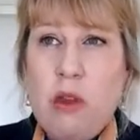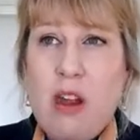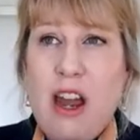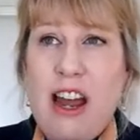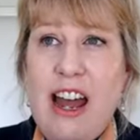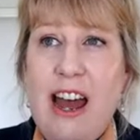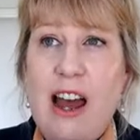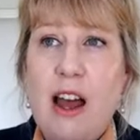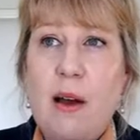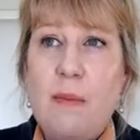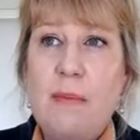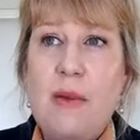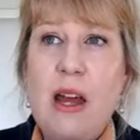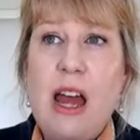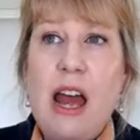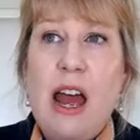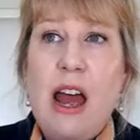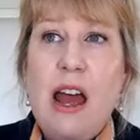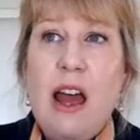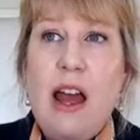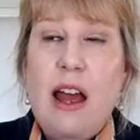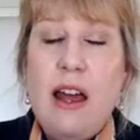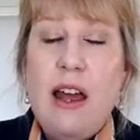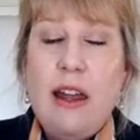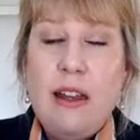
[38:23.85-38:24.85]

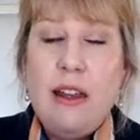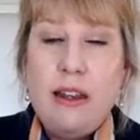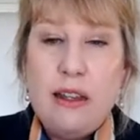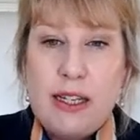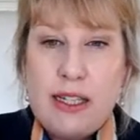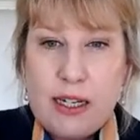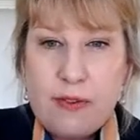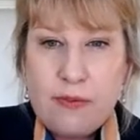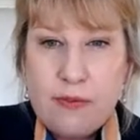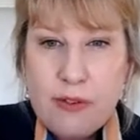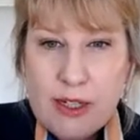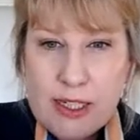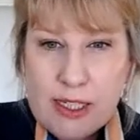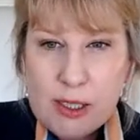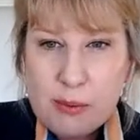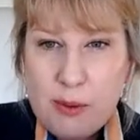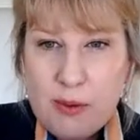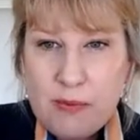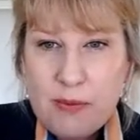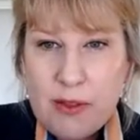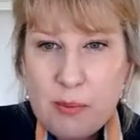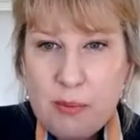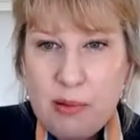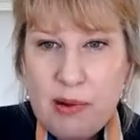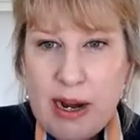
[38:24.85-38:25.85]
The difference
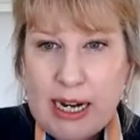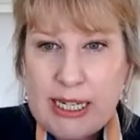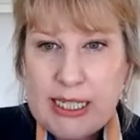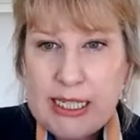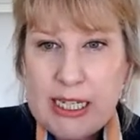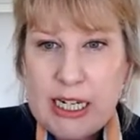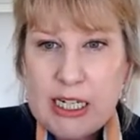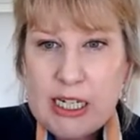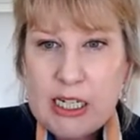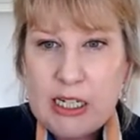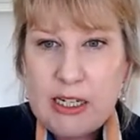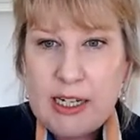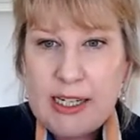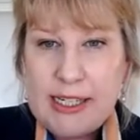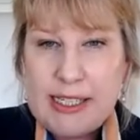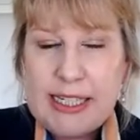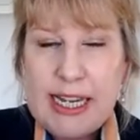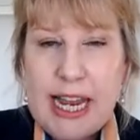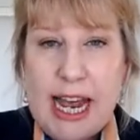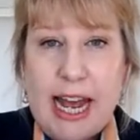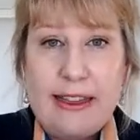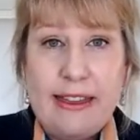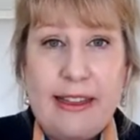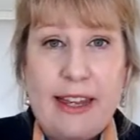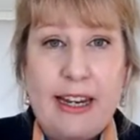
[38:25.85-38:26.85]
with the practitioners
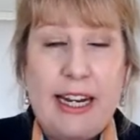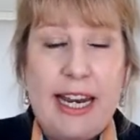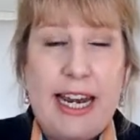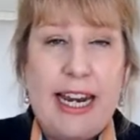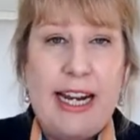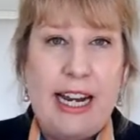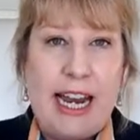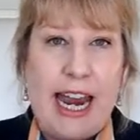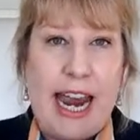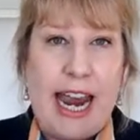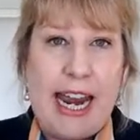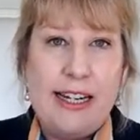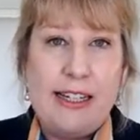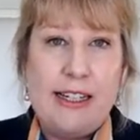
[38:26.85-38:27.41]
at the legal aid